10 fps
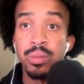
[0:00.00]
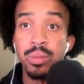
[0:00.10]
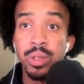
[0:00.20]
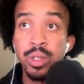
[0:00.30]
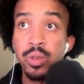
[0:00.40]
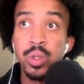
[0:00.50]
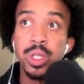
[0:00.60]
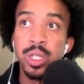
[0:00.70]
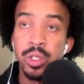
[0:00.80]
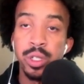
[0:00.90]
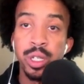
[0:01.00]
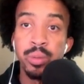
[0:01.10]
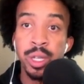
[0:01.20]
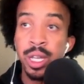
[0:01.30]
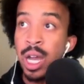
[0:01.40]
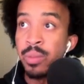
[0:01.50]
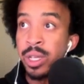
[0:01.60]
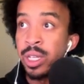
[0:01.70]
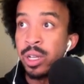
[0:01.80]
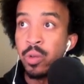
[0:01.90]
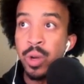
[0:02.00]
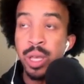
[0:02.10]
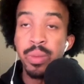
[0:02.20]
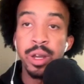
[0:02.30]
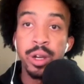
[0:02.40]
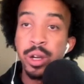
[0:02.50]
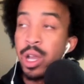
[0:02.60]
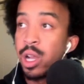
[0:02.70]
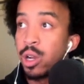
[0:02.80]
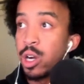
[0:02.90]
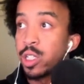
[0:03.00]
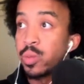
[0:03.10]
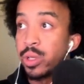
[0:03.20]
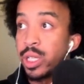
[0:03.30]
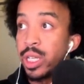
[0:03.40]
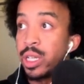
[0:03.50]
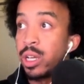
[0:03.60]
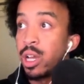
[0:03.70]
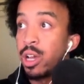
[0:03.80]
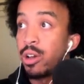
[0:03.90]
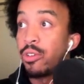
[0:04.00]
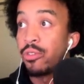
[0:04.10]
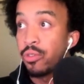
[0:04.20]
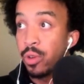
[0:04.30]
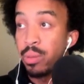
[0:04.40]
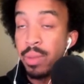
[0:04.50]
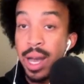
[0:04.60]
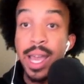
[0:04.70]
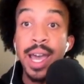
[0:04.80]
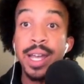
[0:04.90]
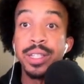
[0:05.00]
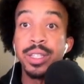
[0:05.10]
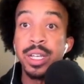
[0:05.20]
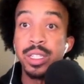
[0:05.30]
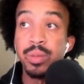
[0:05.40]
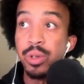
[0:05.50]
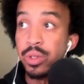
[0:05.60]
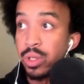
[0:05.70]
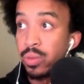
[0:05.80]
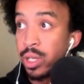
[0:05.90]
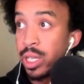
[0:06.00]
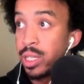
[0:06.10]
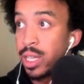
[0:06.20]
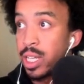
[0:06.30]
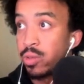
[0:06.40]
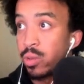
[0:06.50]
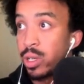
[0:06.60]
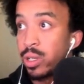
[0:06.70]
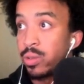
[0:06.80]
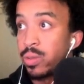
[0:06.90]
used essentially, but yet I'm getting a way better cost per lead from my ads as opposed to what his ads were running.